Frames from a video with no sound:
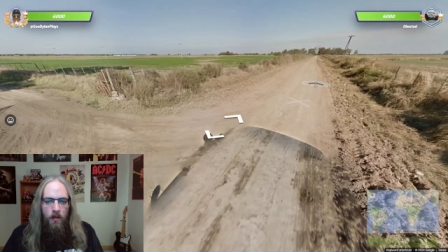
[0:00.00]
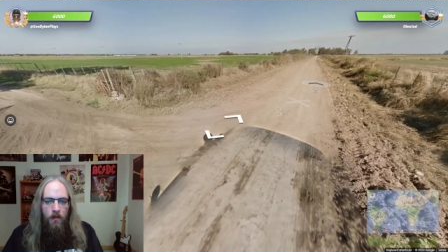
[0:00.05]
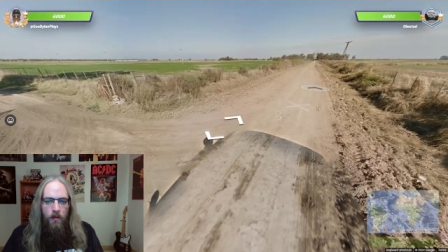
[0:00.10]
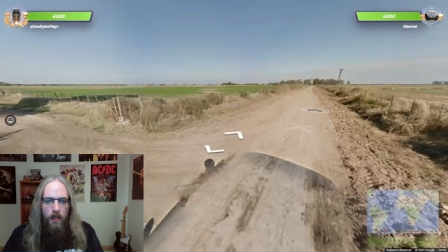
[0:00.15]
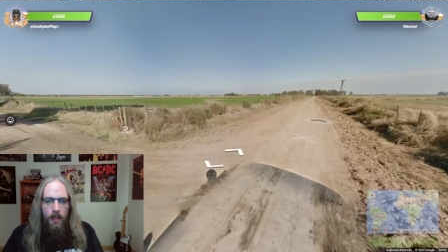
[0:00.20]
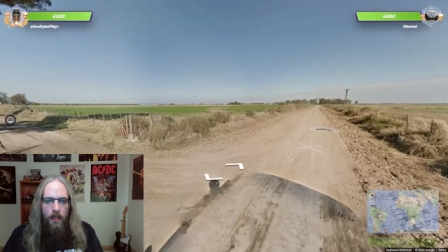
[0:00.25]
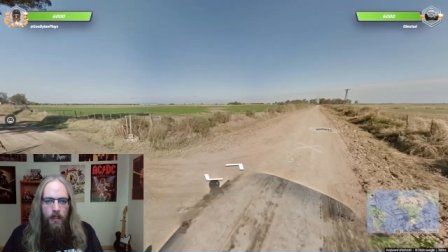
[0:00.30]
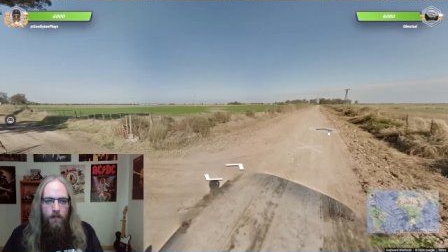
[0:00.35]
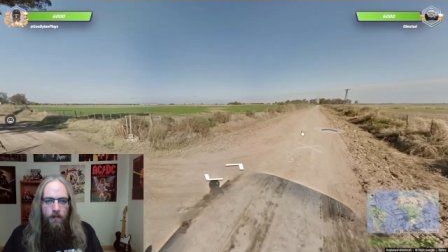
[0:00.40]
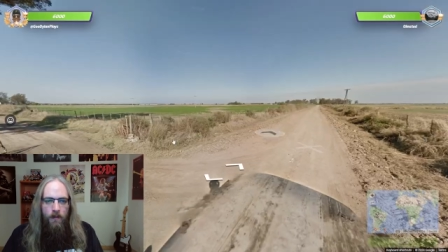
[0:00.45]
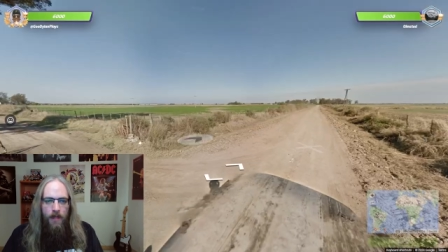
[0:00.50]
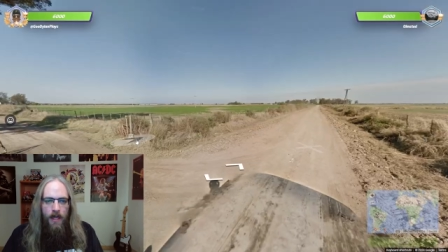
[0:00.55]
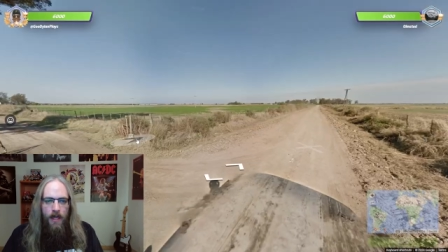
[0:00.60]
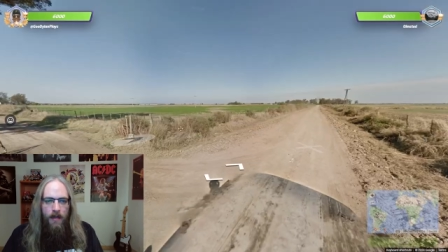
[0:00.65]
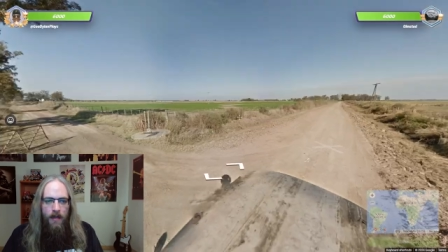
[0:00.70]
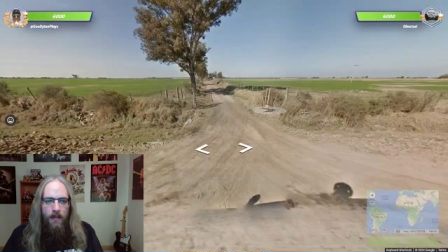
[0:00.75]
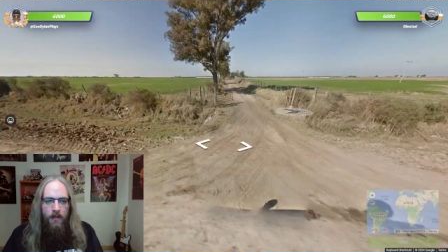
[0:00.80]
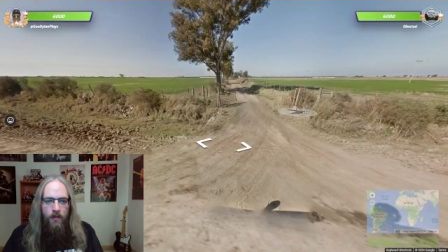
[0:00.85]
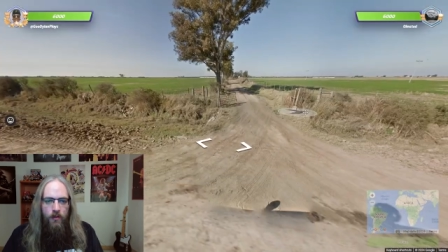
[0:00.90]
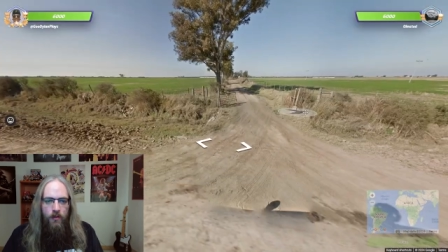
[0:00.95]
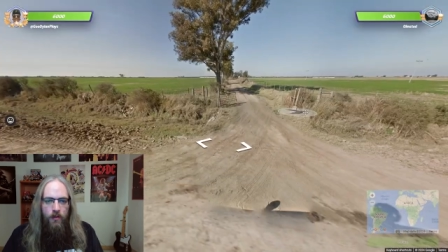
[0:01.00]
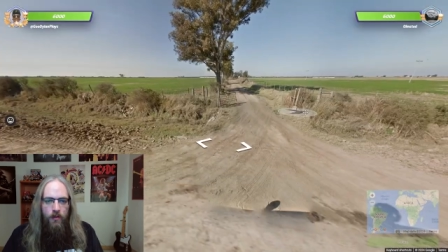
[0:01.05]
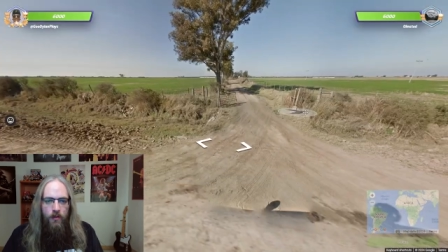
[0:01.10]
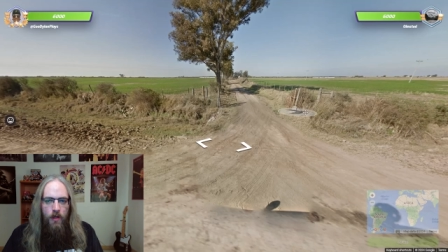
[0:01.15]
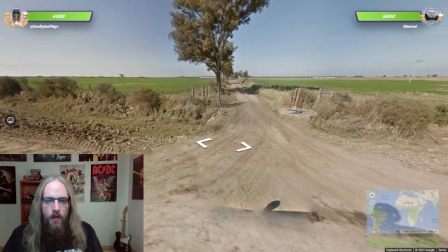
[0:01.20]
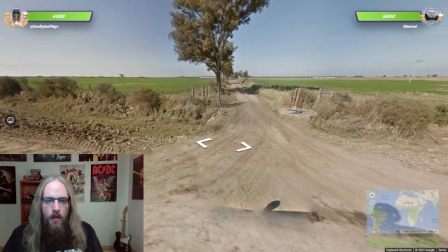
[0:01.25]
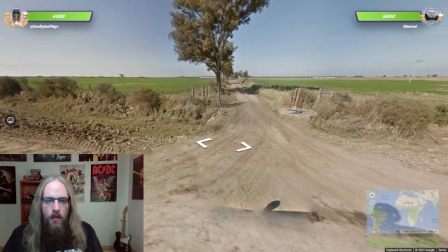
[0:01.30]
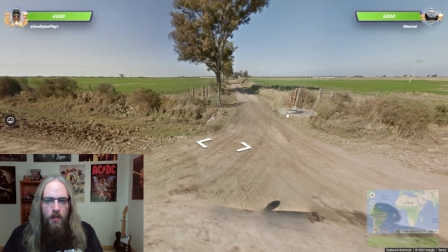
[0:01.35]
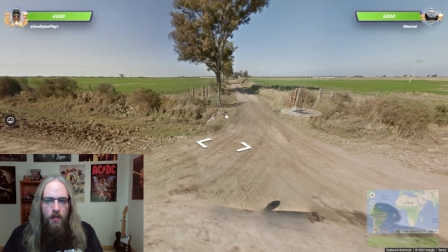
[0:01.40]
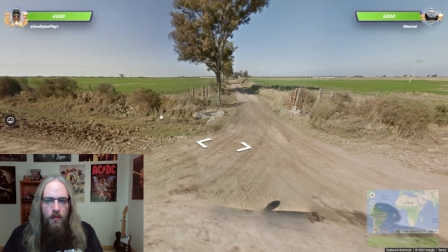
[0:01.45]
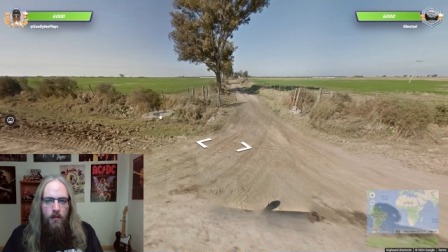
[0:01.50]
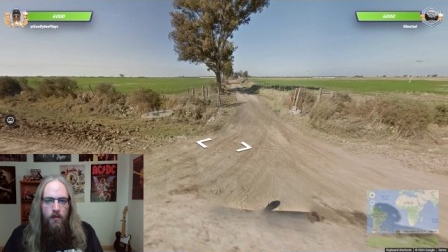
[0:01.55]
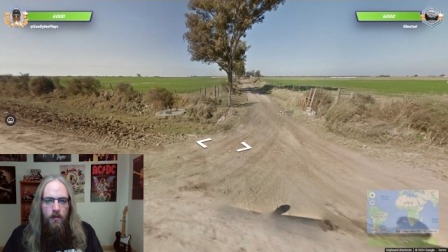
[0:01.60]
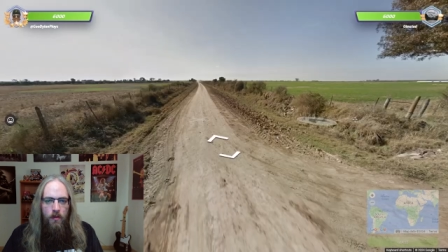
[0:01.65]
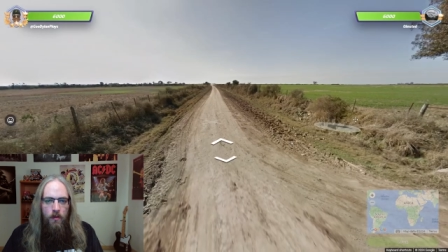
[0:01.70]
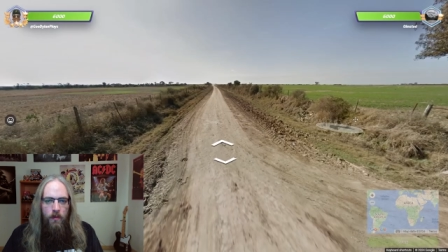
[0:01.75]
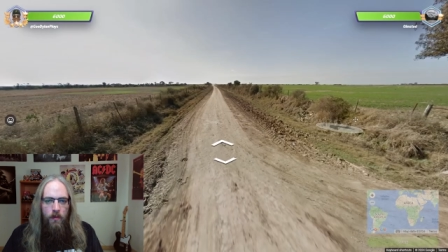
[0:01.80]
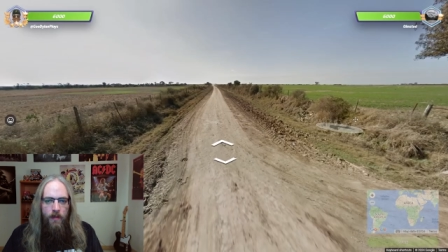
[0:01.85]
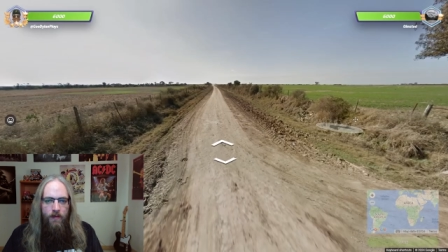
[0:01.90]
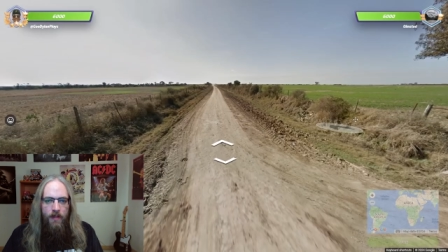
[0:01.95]
We got a black truck.
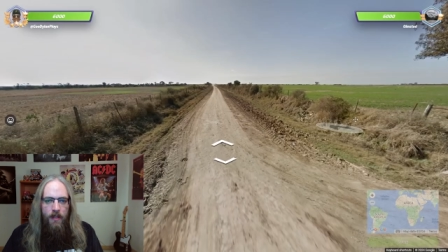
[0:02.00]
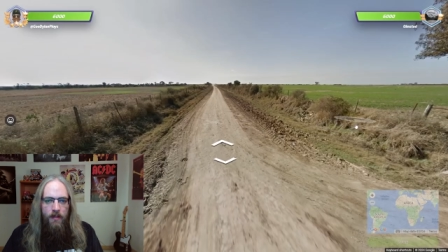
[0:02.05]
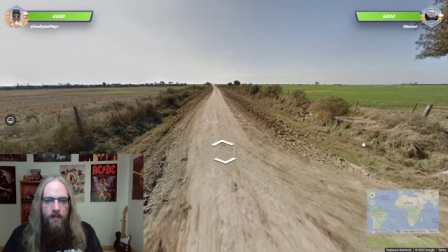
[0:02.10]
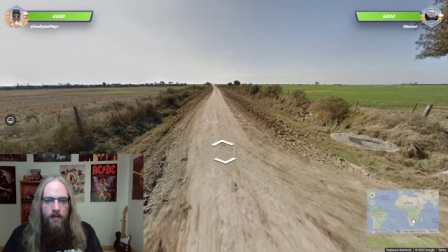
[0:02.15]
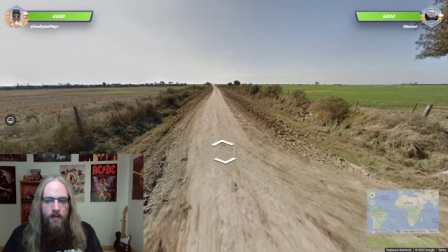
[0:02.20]
We've got